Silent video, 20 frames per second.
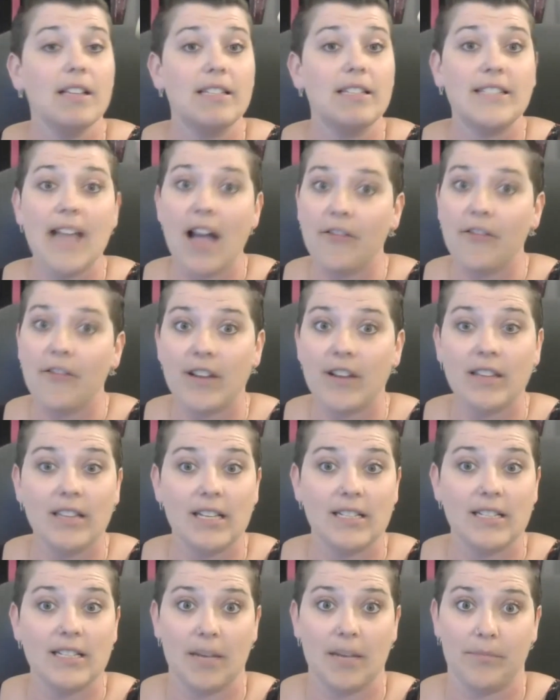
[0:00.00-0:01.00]

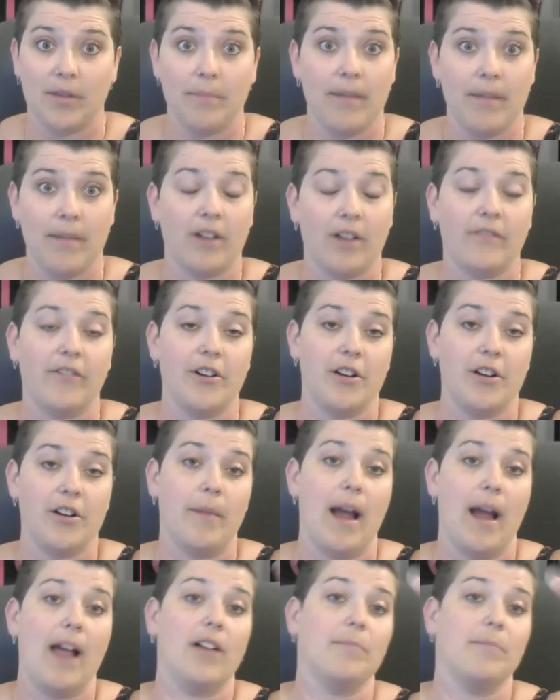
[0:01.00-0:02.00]
Definitely something better for your
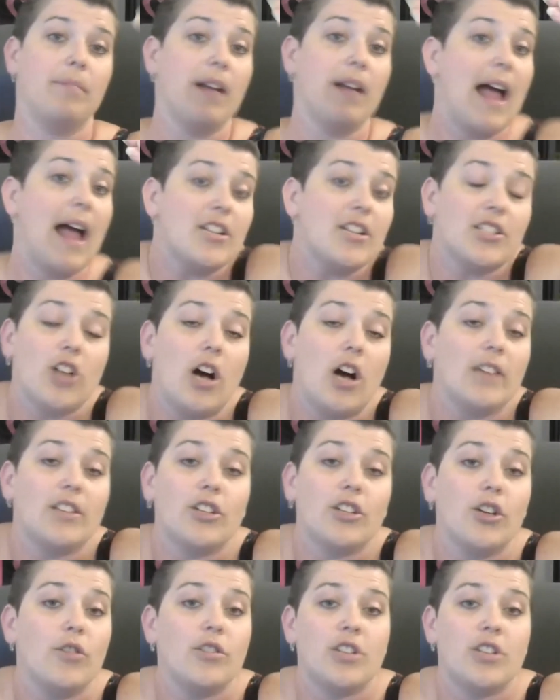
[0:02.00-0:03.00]
mile. But I just call it the
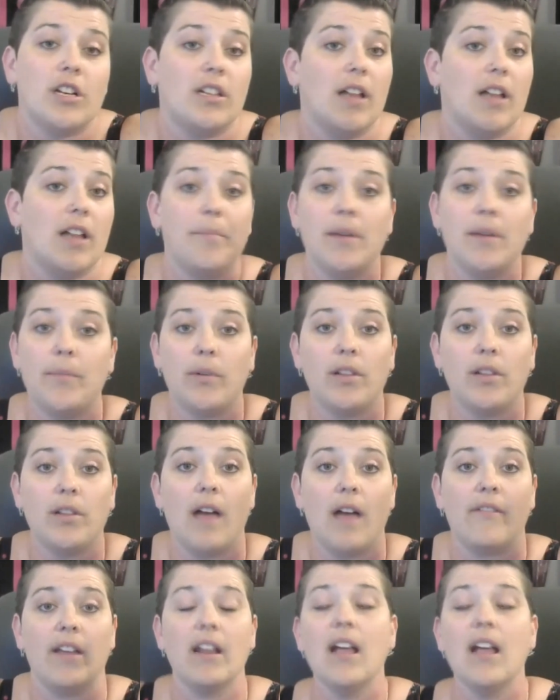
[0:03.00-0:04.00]
Coochie Club. People
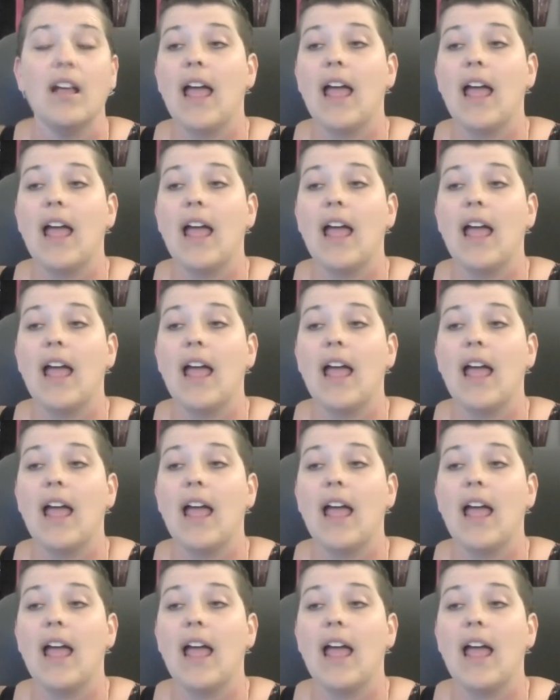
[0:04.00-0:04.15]
love it.